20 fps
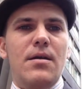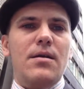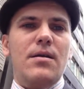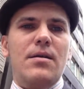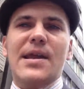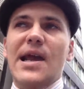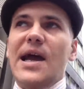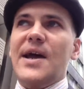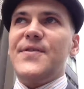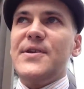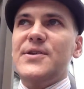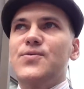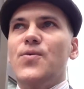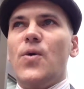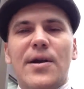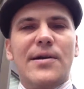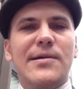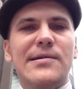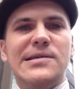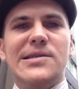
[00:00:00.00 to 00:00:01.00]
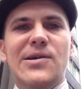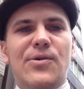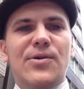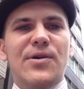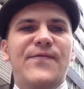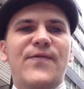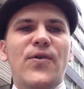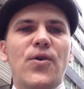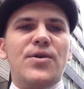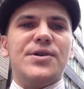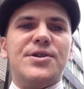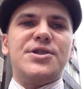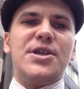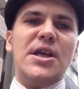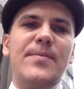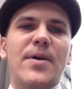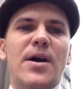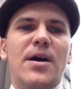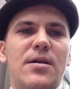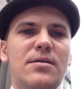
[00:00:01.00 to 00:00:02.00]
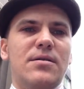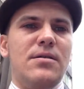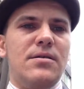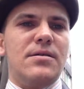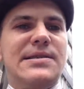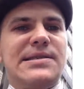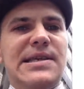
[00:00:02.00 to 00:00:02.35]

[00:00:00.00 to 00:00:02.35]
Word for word: You got these workers going to Fukushima, going to